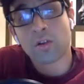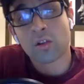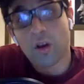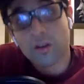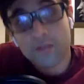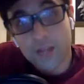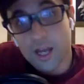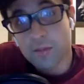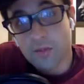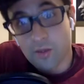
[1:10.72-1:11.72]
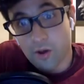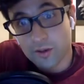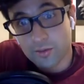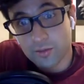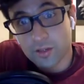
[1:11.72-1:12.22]
a lot of time and thought
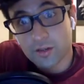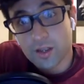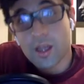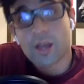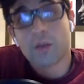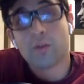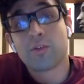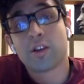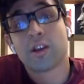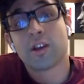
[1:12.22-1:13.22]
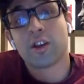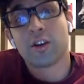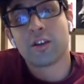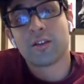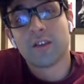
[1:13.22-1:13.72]
into it. We put in a
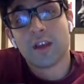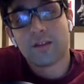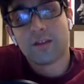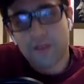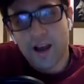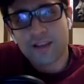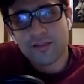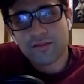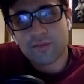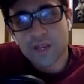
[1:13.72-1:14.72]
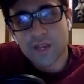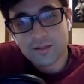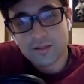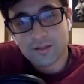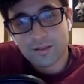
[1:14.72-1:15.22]
good 5
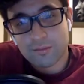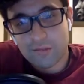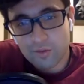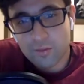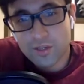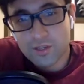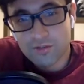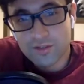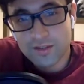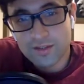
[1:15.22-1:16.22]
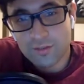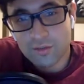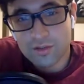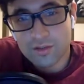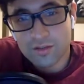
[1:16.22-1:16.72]
minutes before we chose these
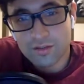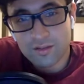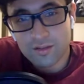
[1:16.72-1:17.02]
awards.